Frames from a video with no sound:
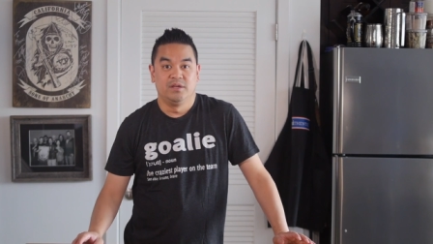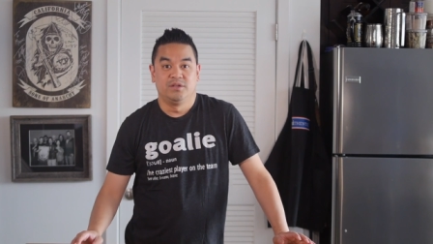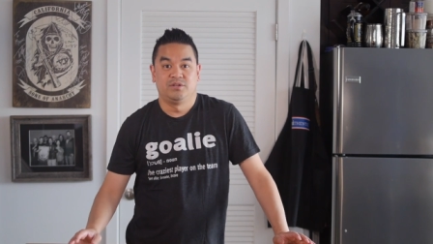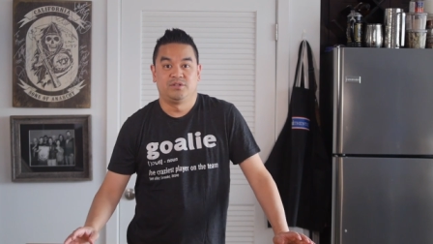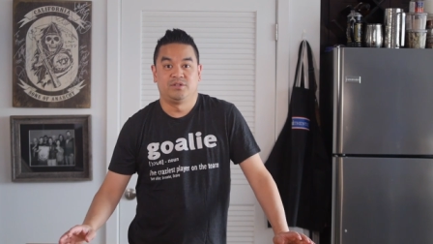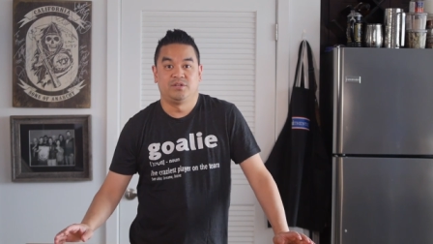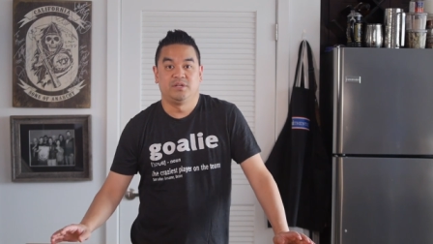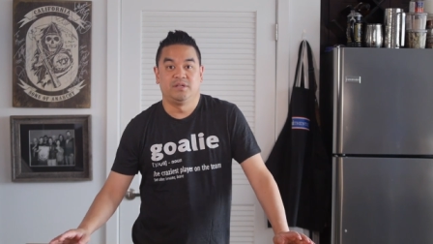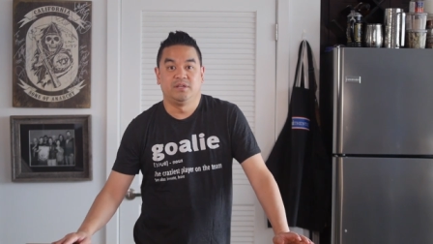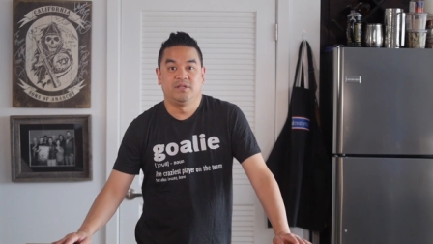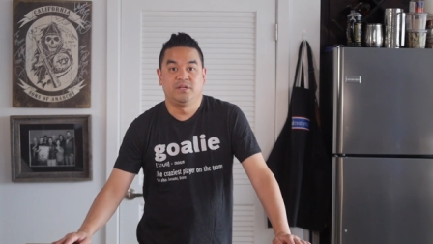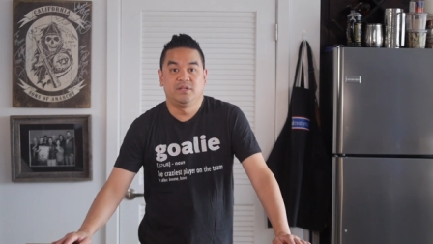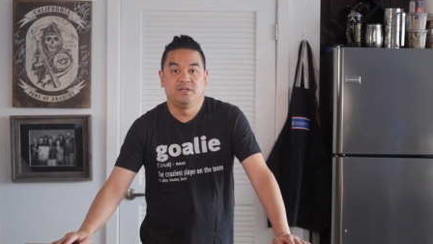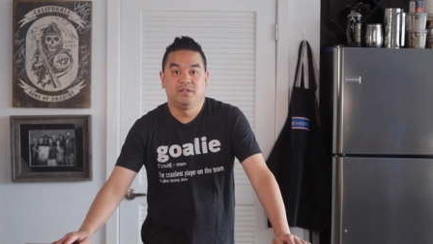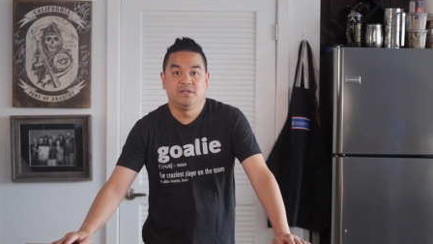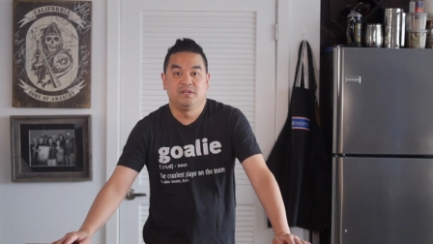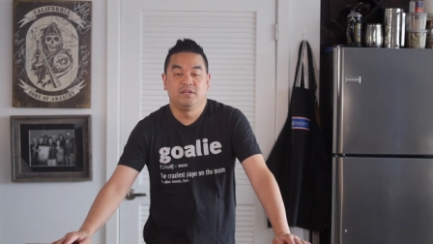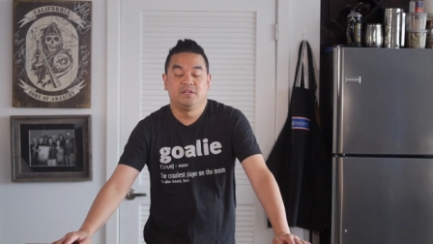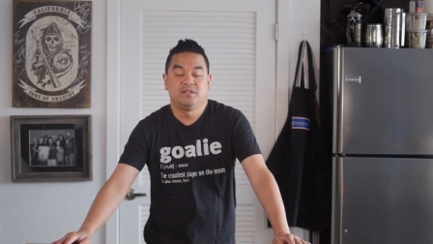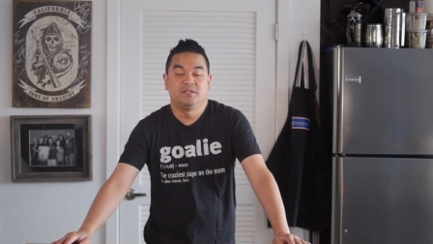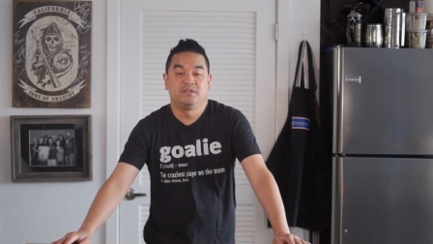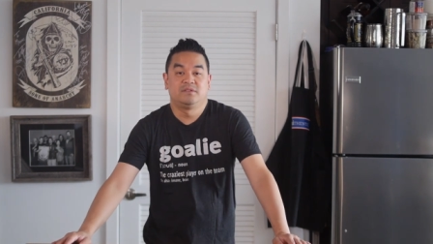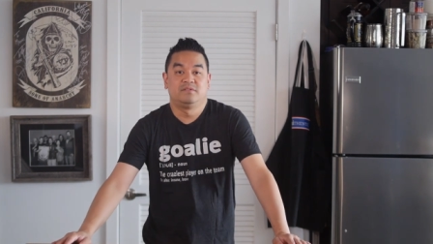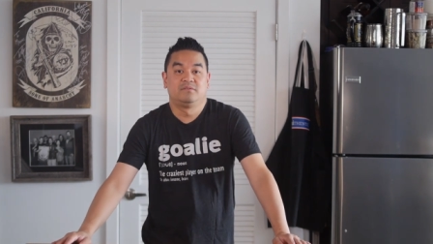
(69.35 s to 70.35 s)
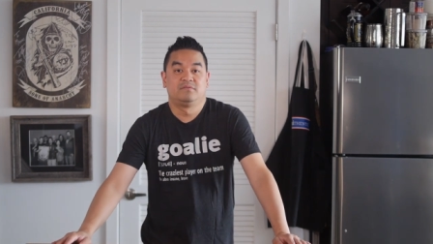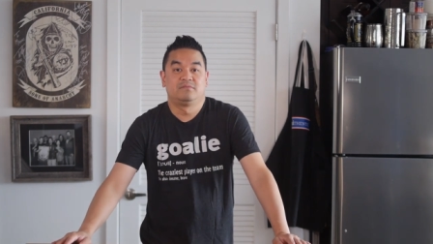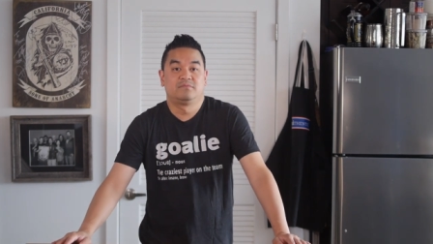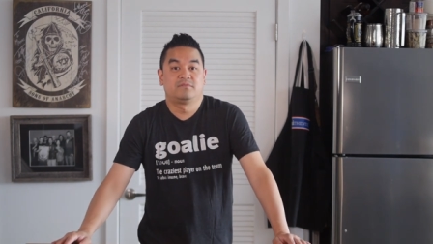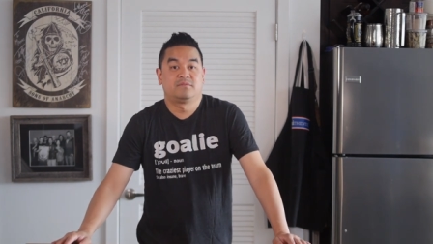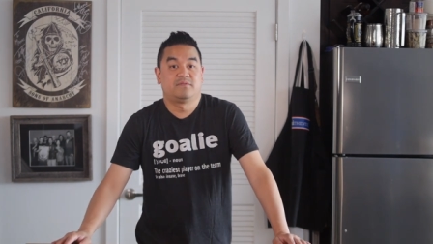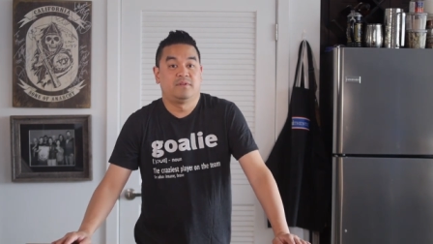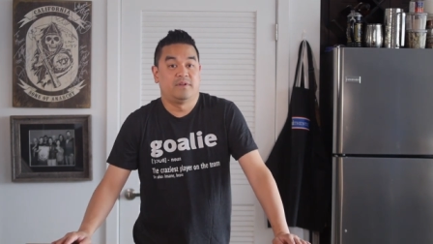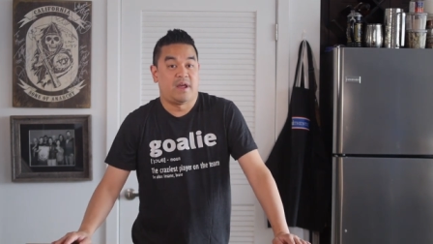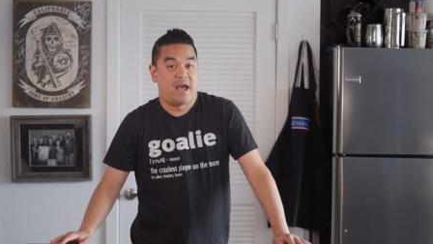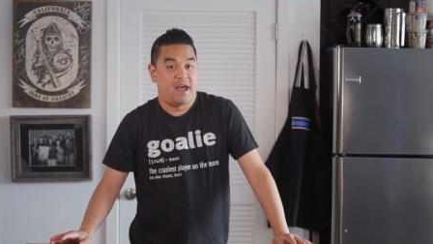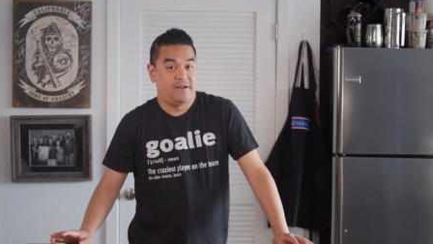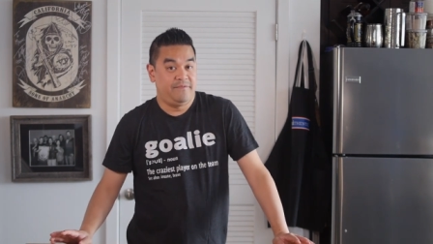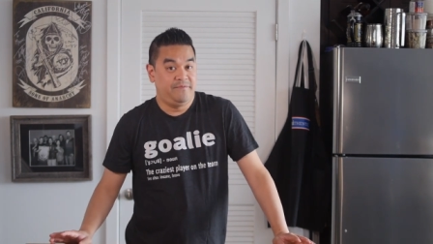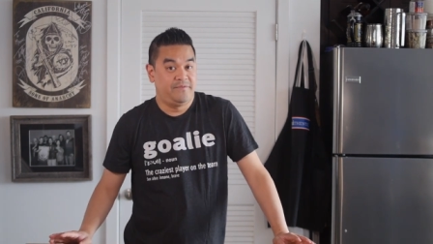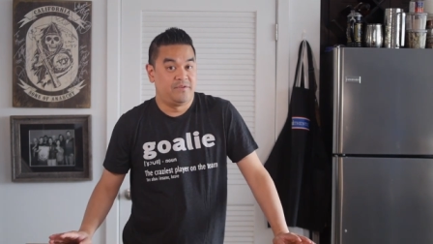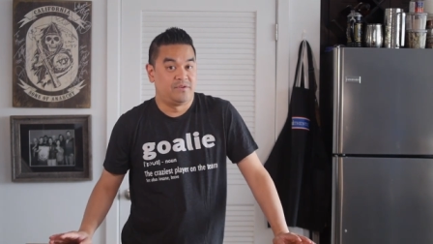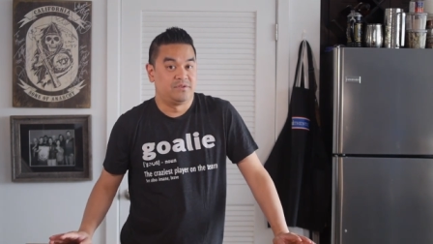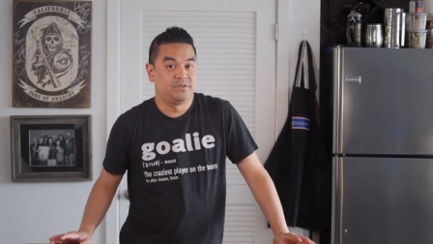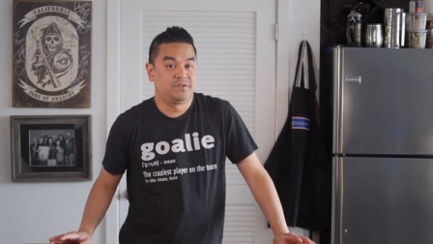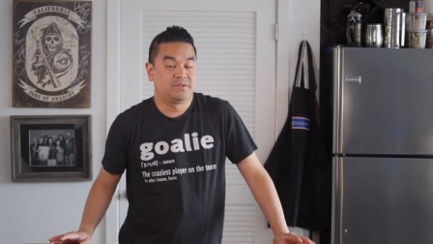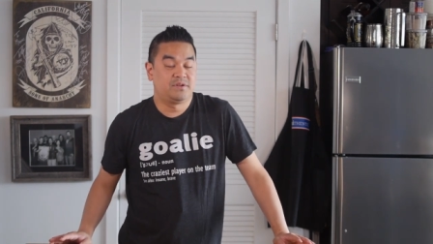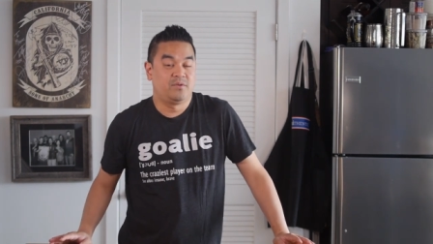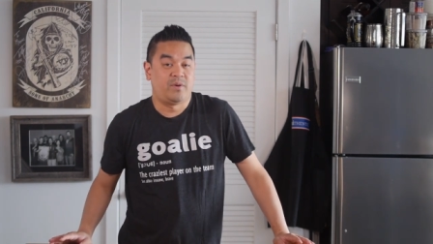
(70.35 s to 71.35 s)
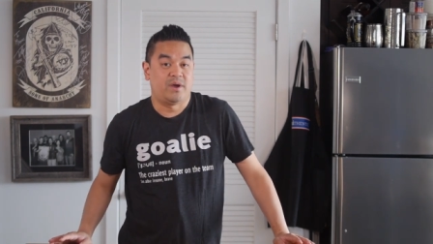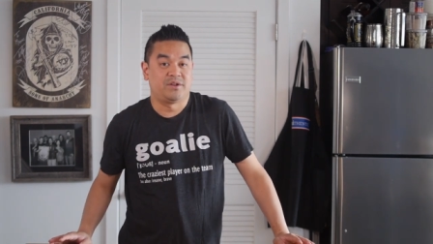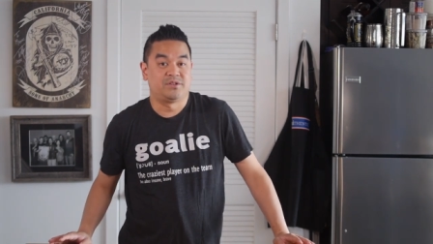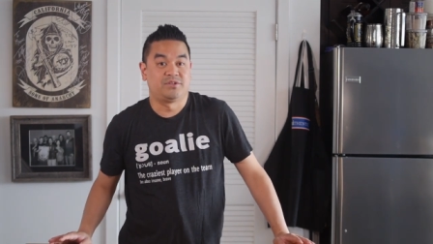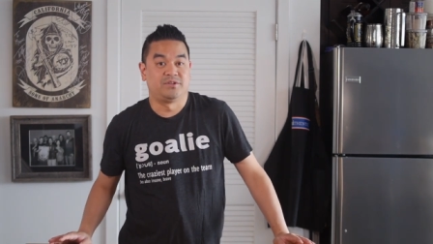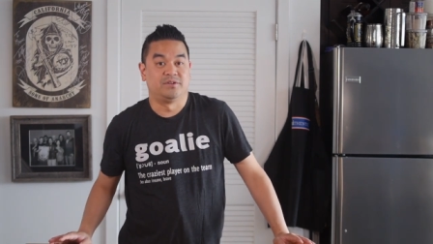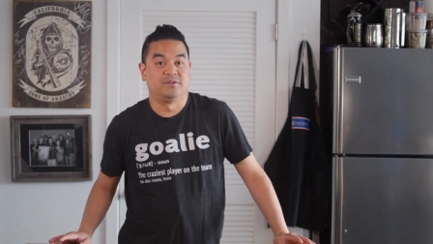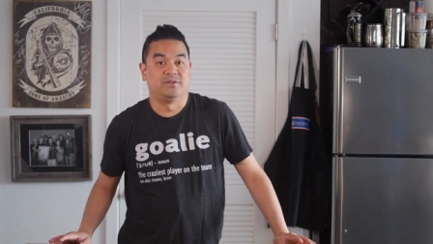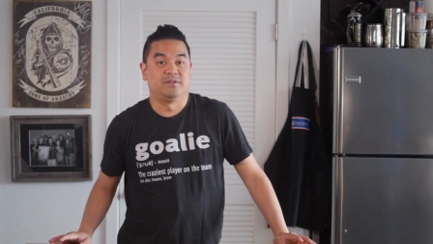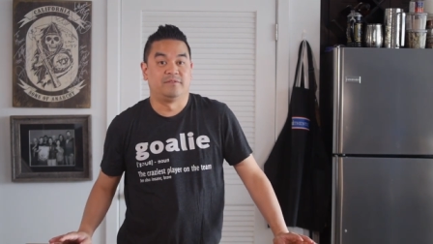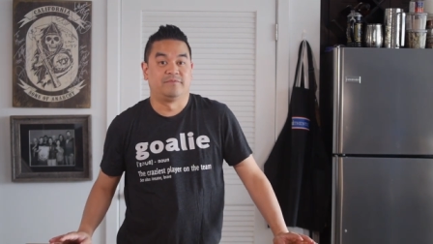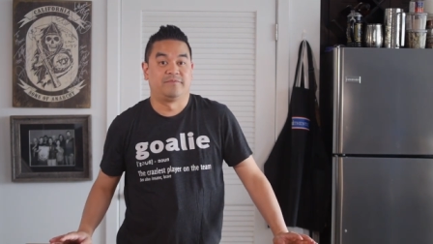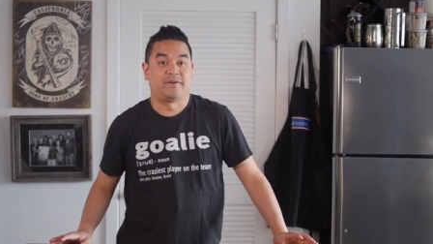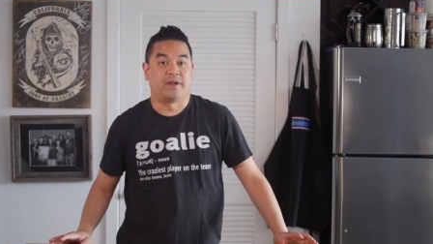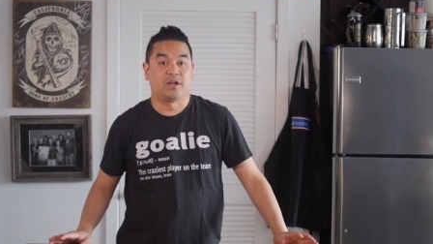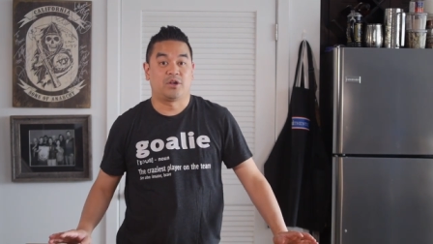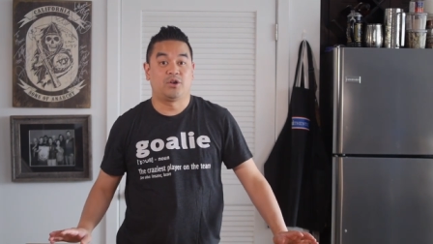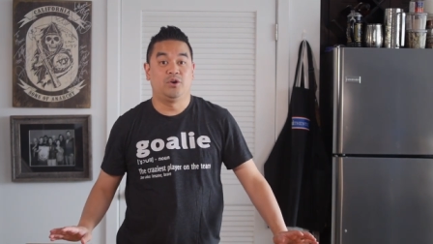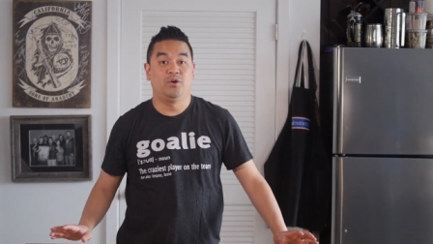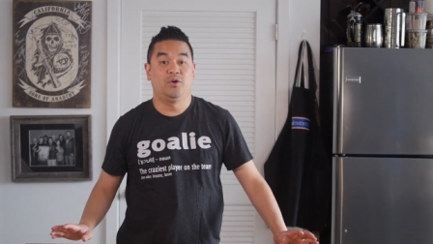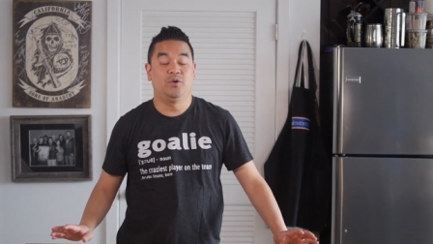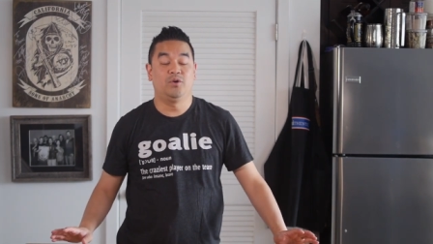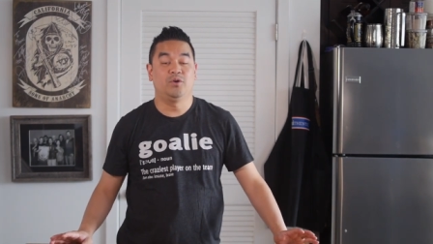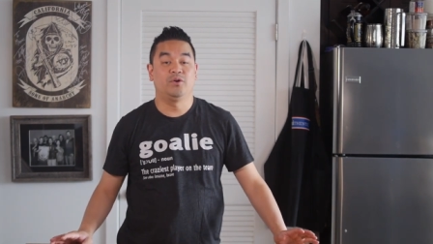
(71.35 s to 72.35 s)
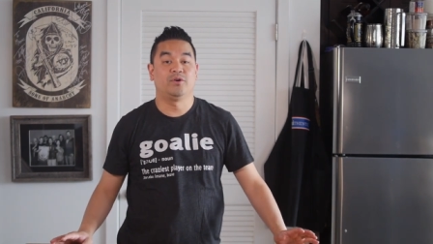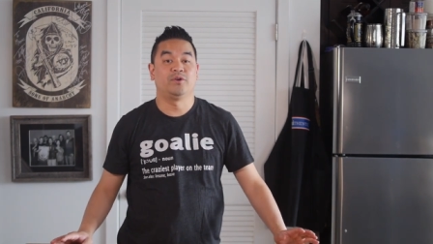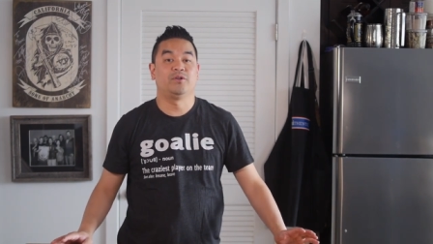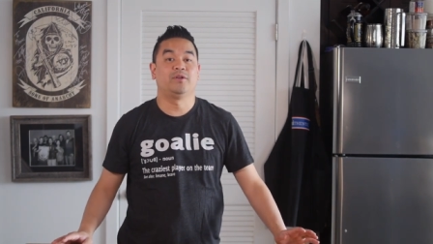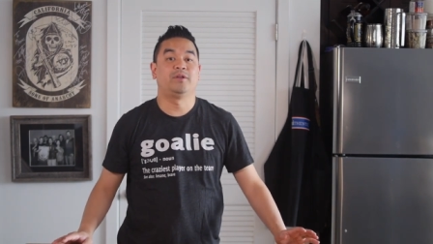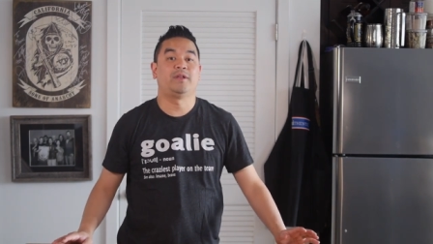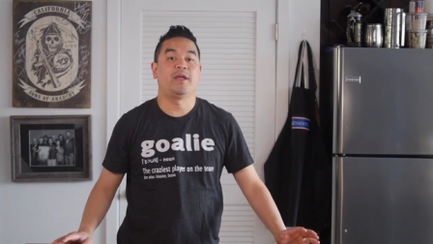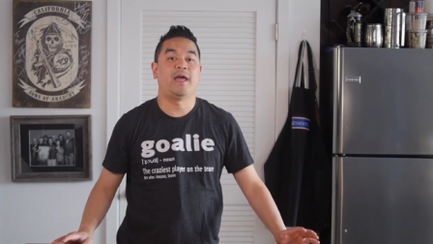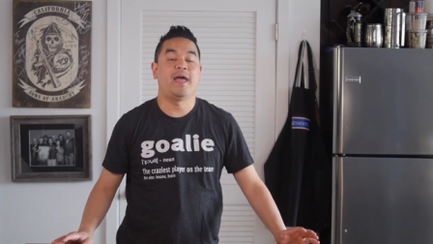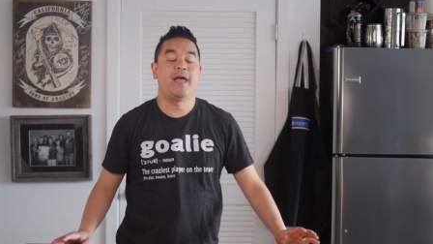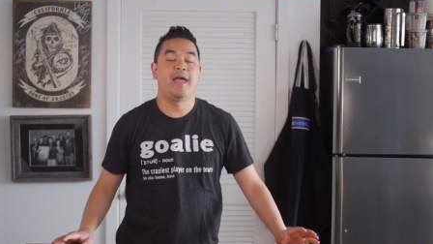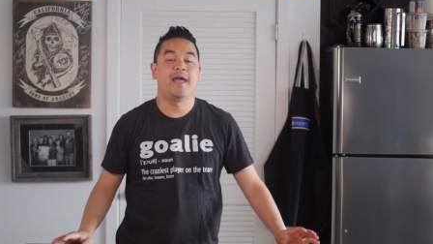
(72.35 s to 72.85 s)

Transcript: she at first questioned if I could,